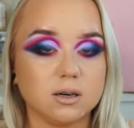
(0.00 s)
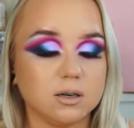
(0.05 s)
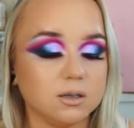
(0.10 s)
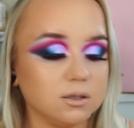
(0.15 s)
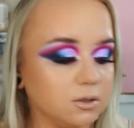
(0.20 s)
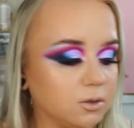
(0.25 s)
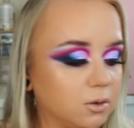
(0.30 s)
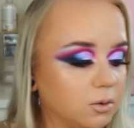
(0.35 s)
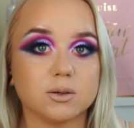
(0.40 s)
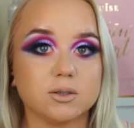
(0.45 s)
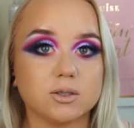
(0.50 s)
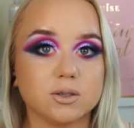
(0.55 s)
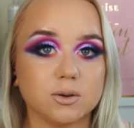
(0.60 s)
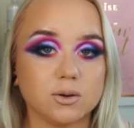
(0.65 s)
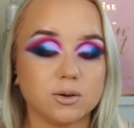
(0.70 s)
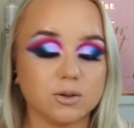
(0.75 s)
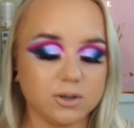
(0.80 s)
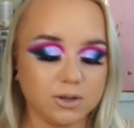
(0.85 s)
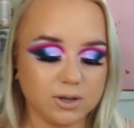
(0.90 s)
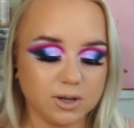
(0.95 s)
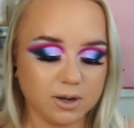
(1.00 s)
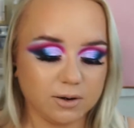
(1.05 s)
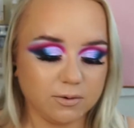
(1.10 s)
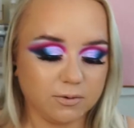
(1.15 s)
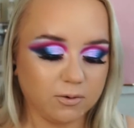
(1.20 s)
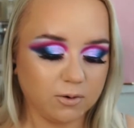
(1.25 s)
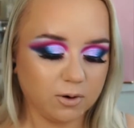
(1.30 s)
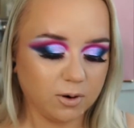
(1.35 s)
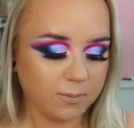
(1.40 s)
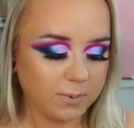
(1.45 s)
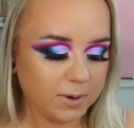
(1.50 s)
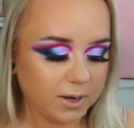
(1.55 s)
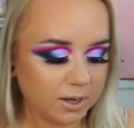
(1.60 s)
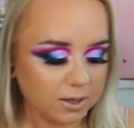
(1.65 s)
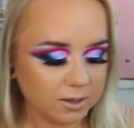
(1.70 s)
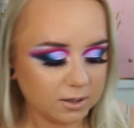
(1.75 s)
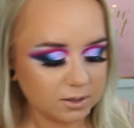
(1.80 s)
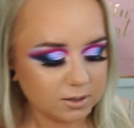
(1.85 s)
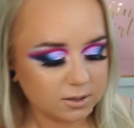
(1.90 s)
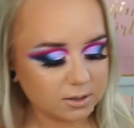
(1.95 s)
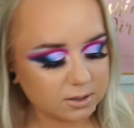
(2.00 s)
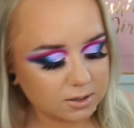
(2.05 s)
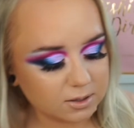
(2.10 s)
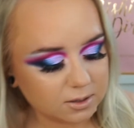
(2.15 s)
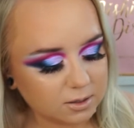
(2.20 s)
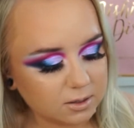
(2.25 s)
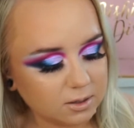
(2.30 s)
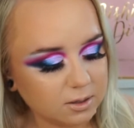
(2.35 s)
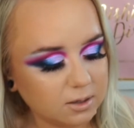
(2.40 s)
In total you get 4 palettes.